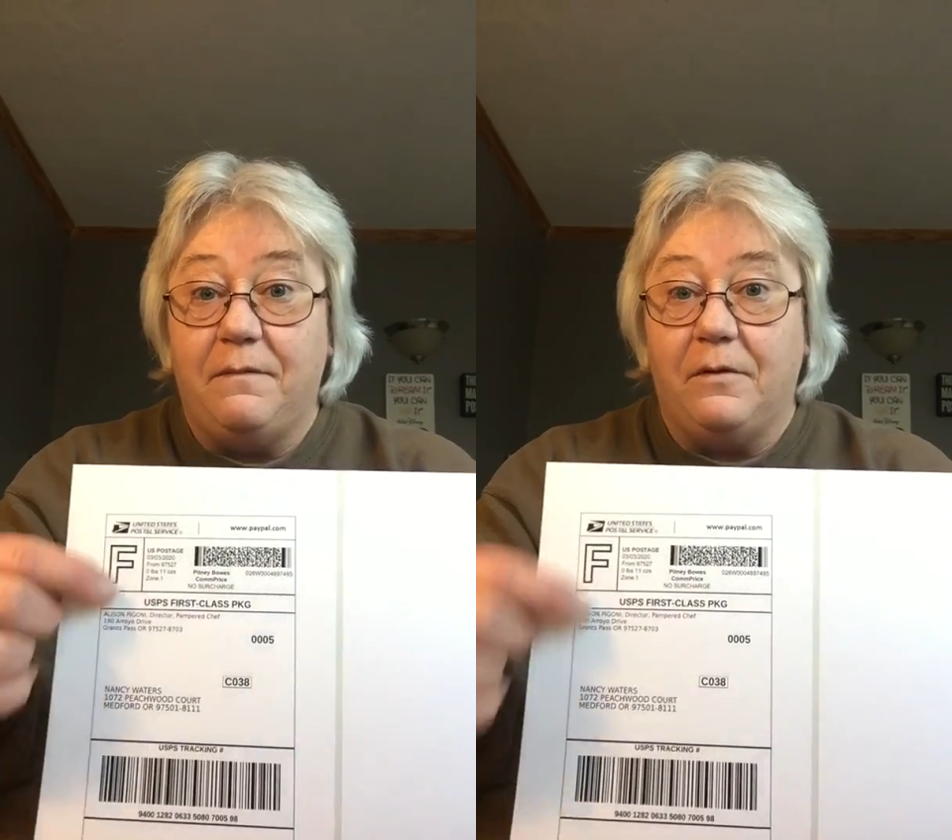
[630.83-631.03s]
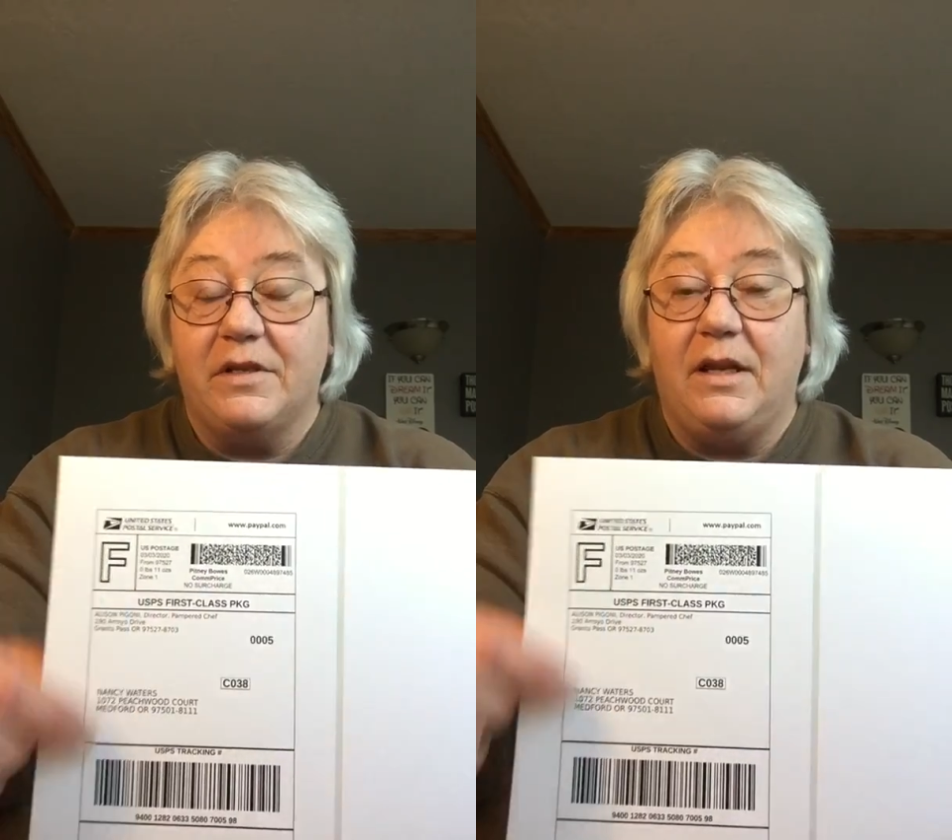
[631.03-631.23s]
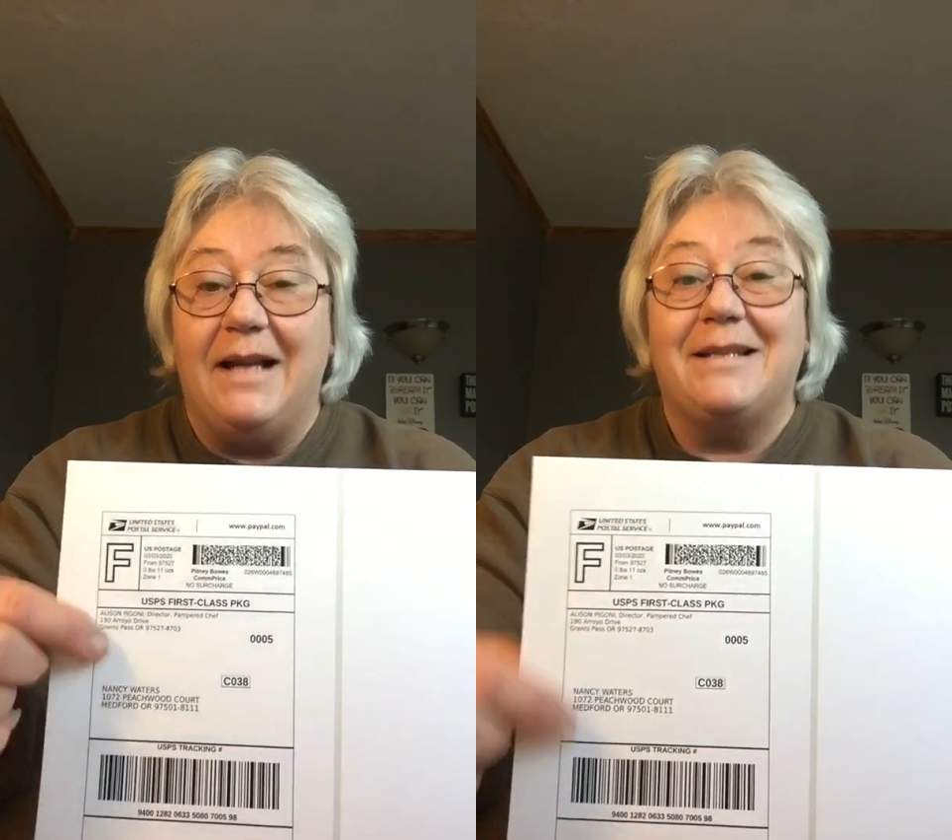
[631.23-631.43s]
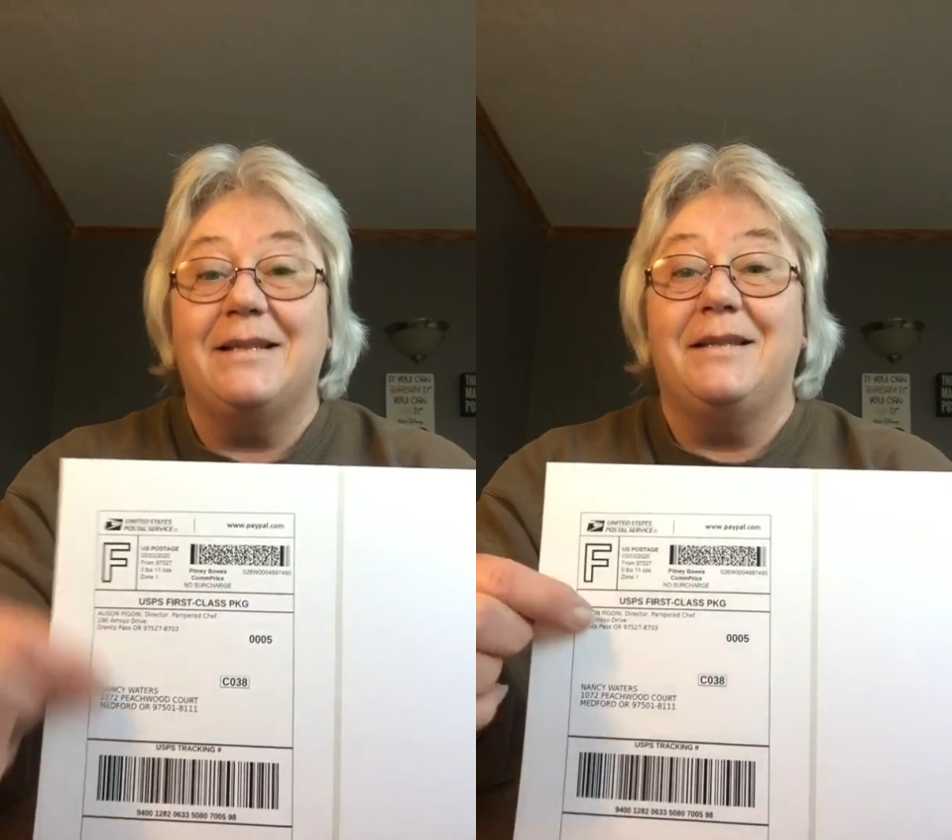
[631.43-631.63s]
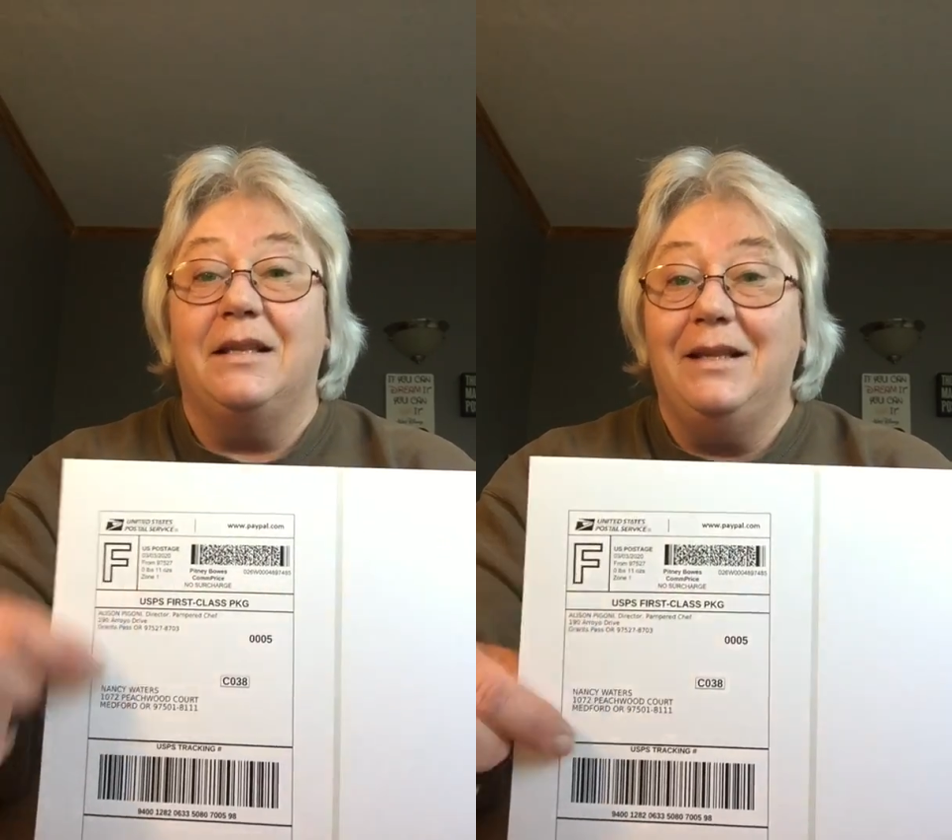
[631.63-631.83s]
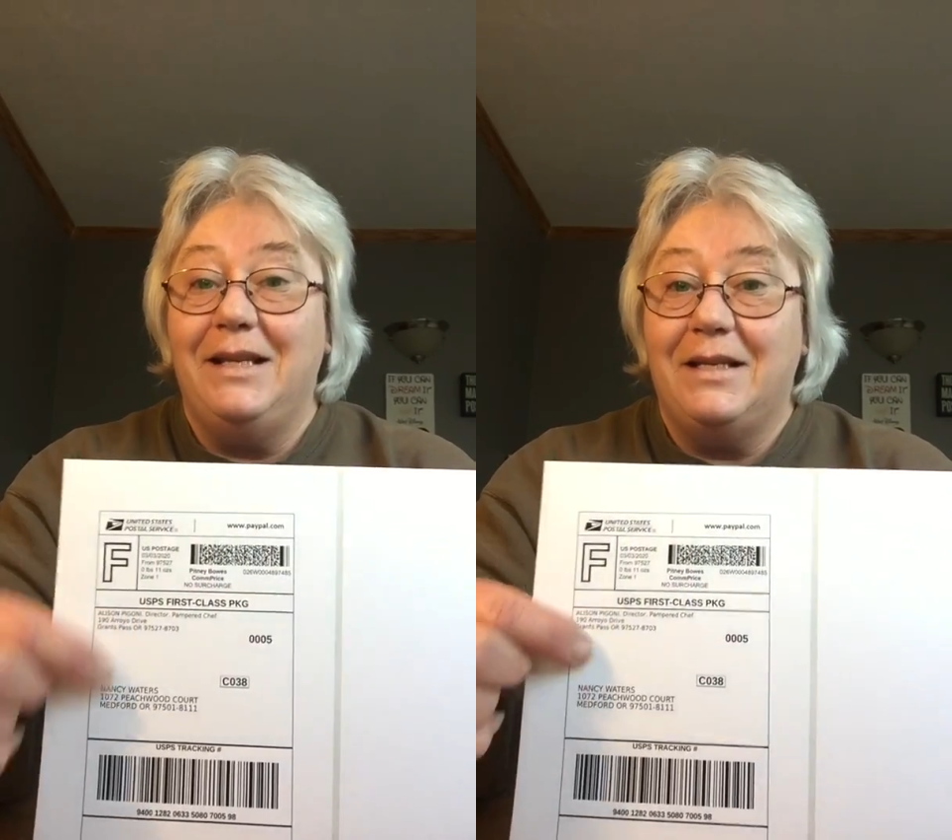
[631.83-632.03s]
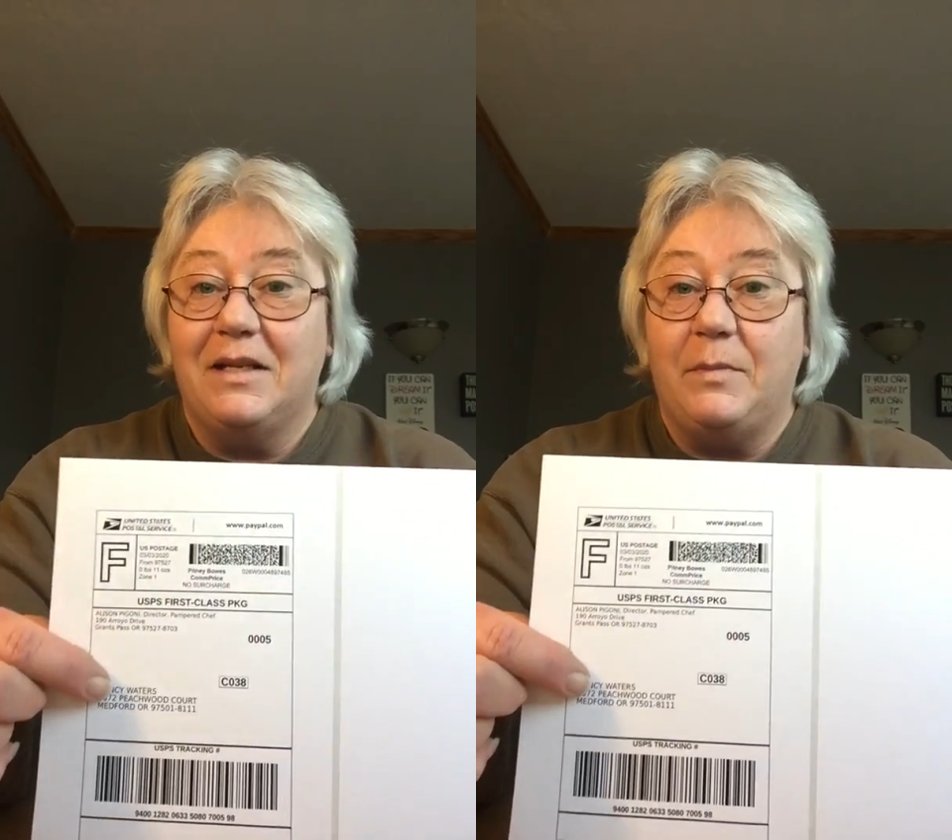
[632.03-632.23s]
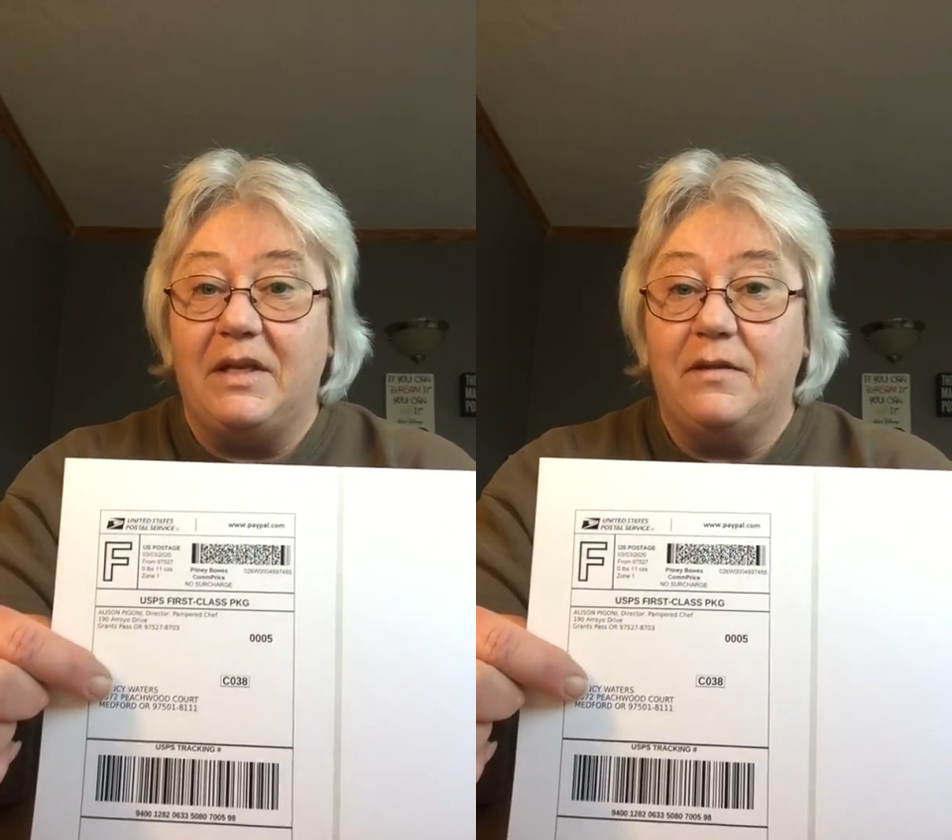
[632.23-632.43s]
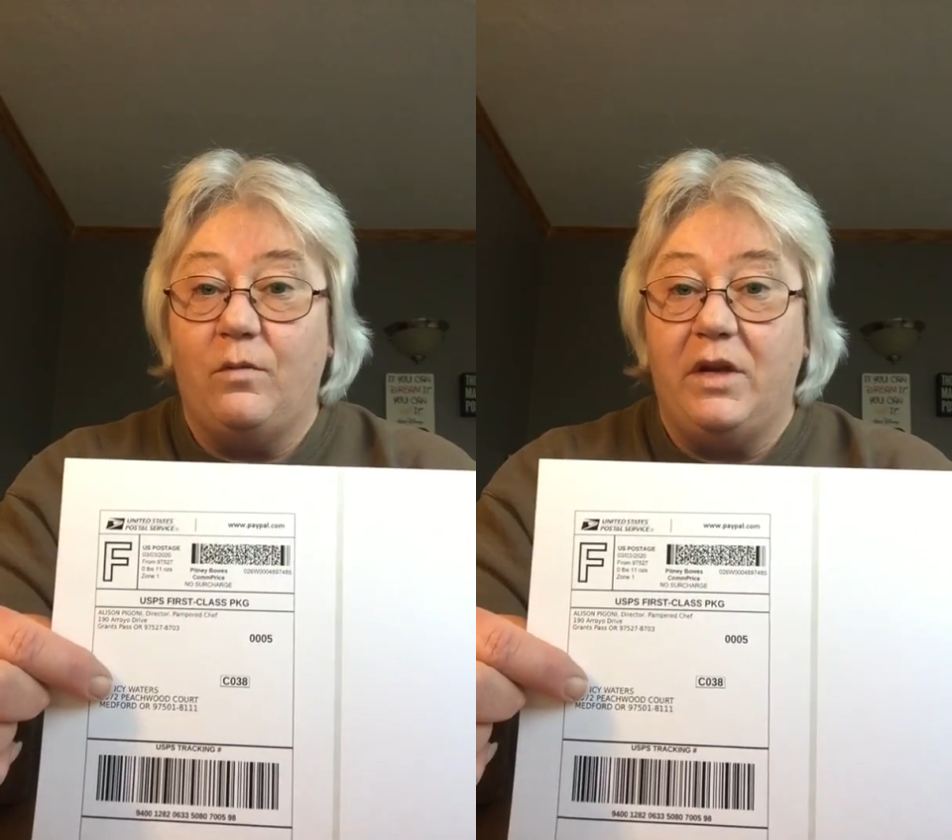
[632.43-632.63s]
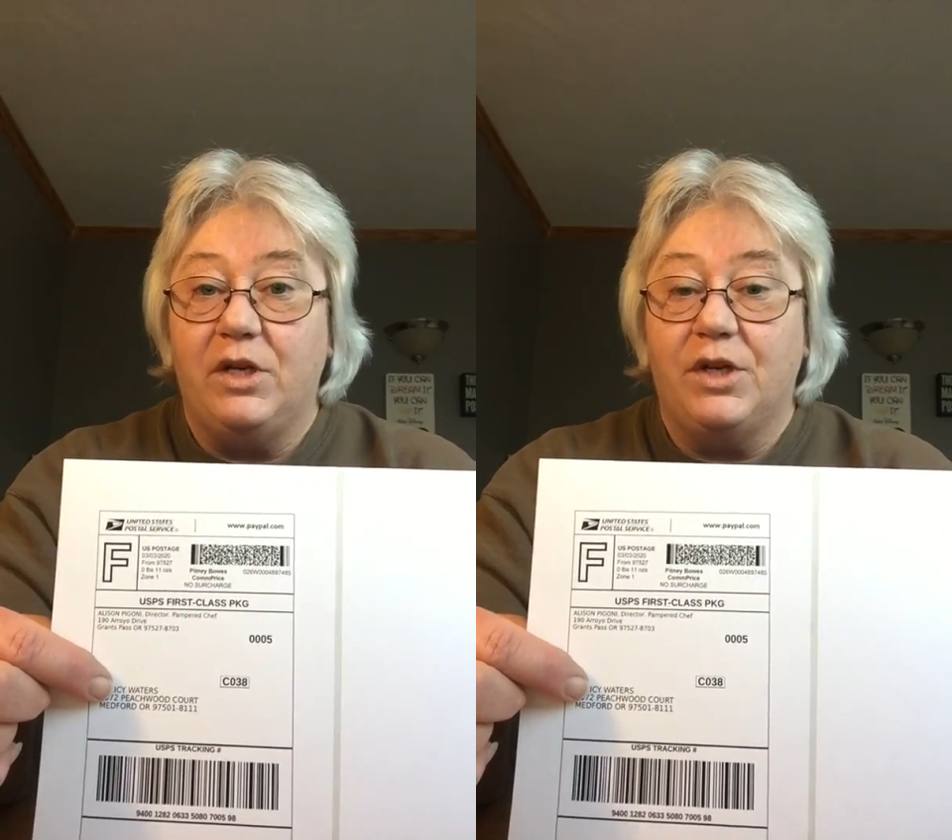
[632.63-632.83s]
First class is the least
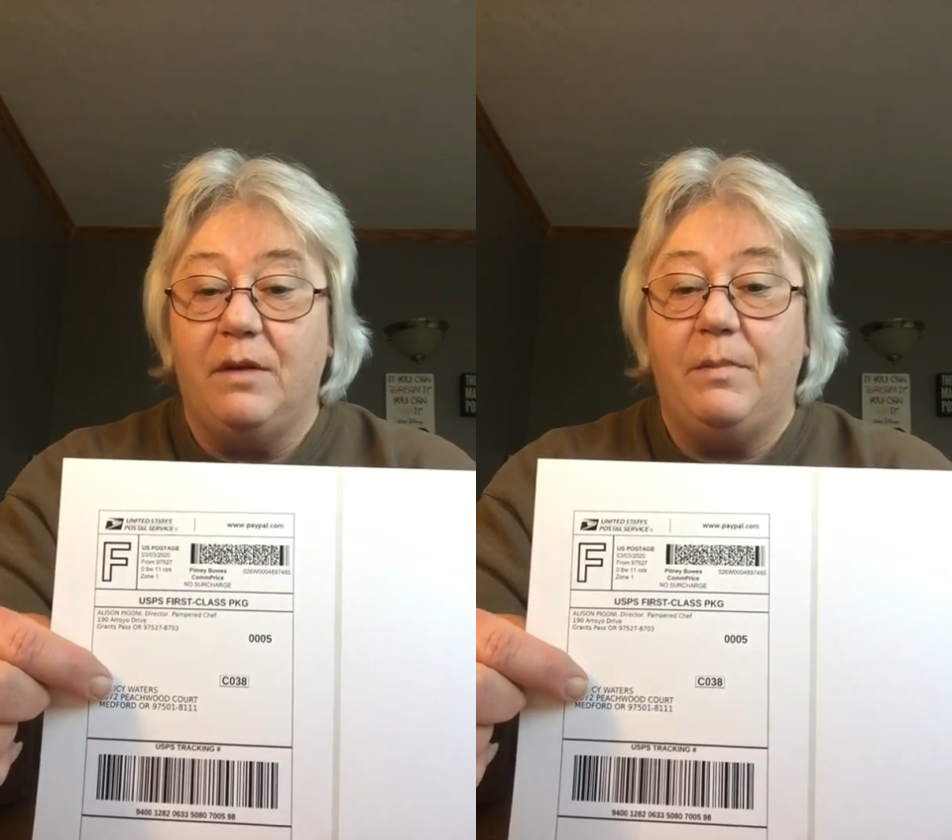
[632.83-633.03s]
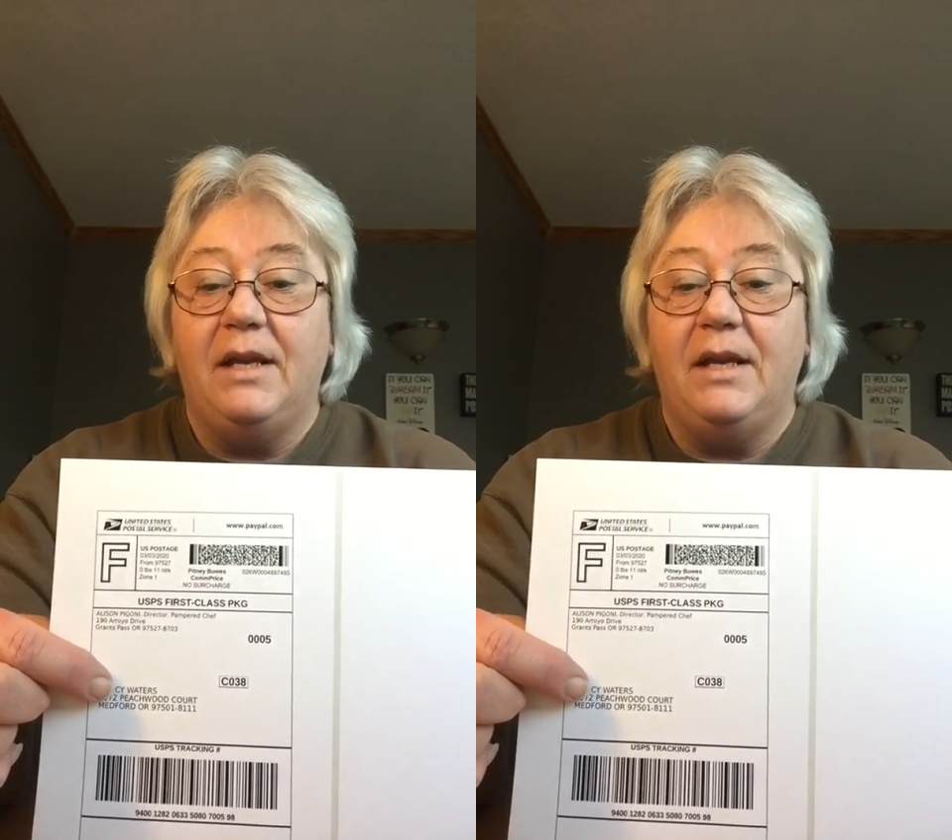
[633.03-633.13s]
expensive way to ship.